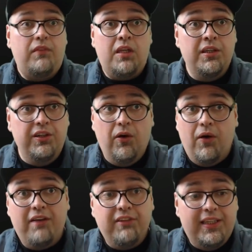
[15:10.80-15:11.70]
you know,
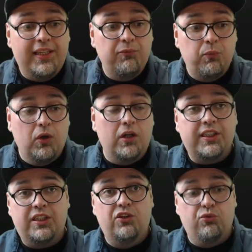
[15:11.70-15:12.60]
everything works
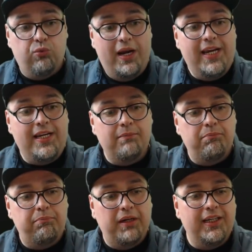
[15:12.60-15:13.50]

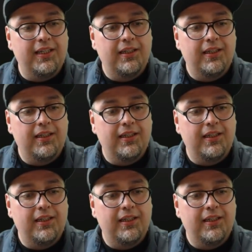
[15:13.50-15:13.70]
great, but